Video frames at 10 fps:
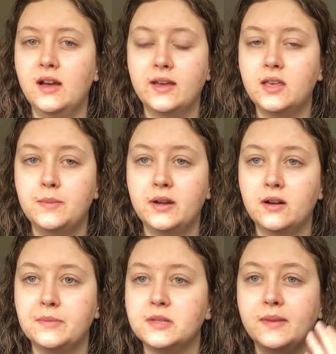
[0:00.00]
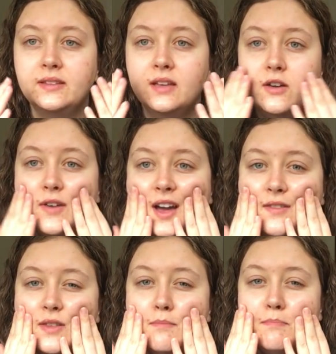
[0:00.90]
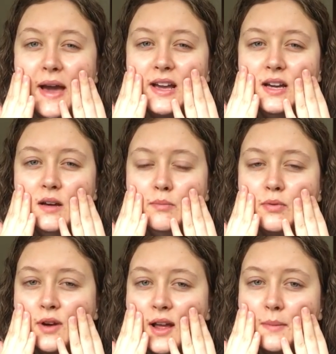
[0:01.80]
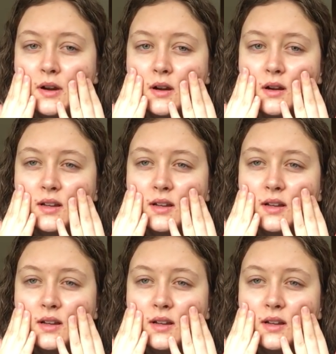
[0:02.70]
I keep interrupting myself. I have the Becca primer.